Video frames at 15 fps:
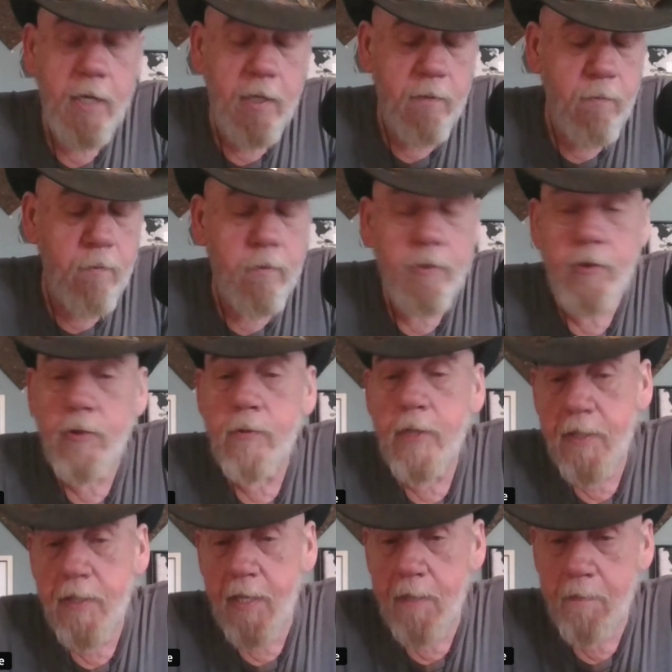Once you
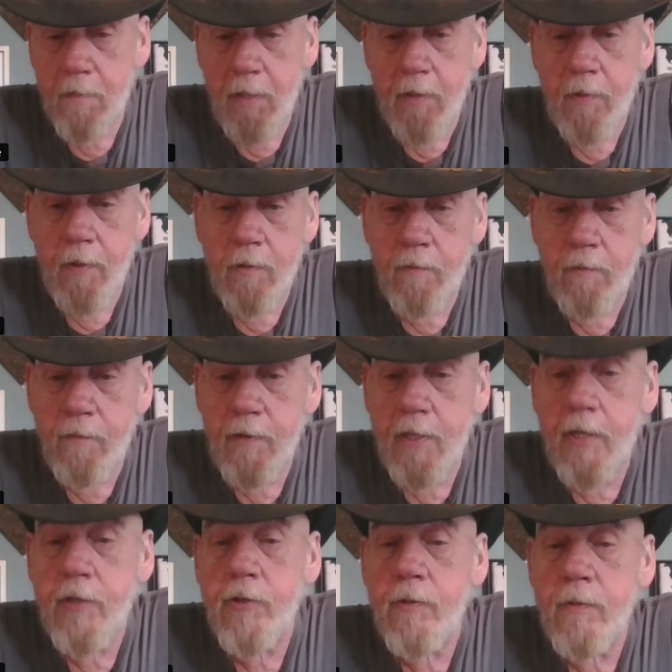hit that bell
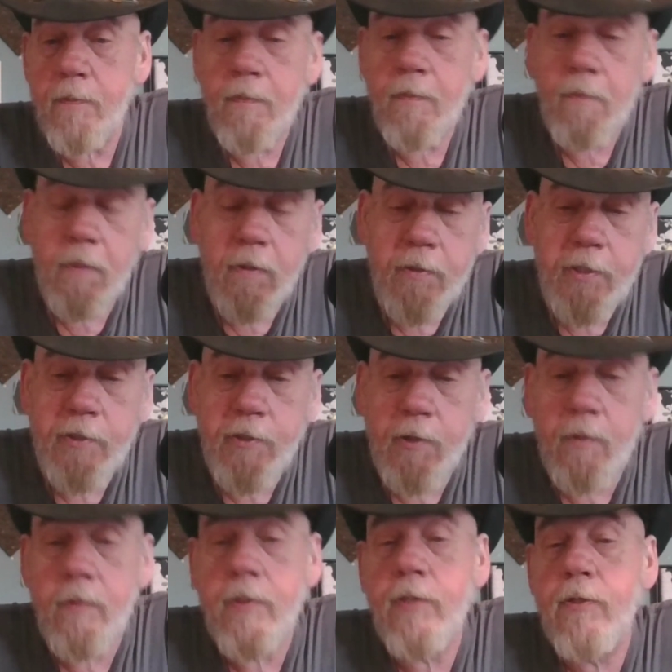notification, please
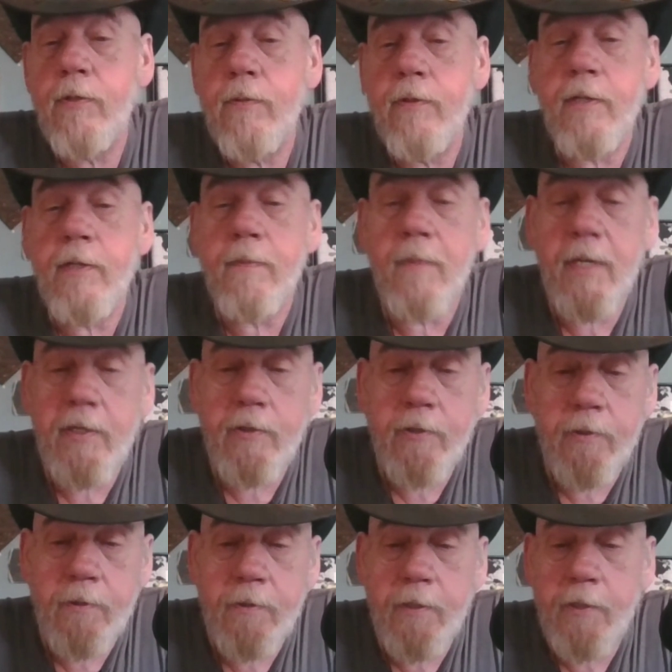go into it and make
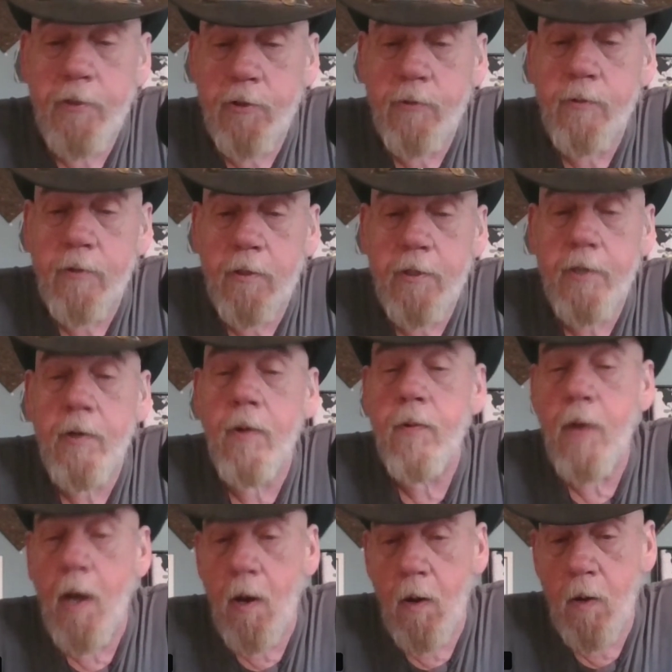sure that you click on
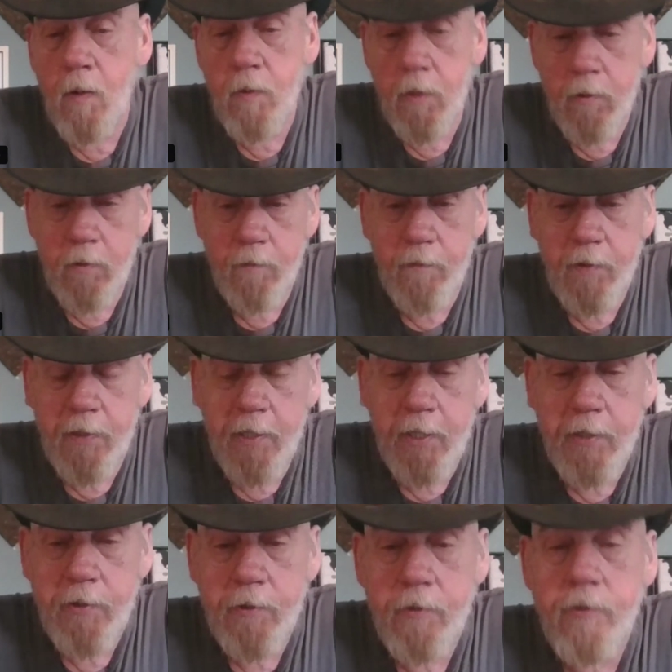all
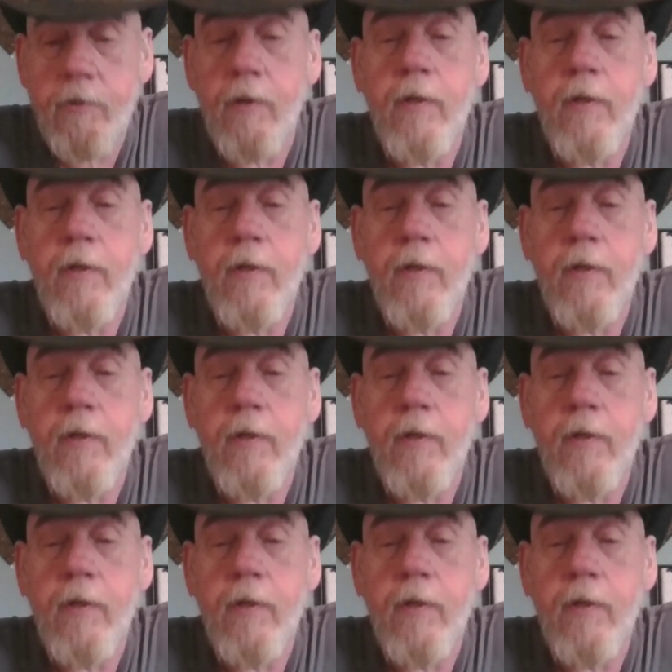notifications.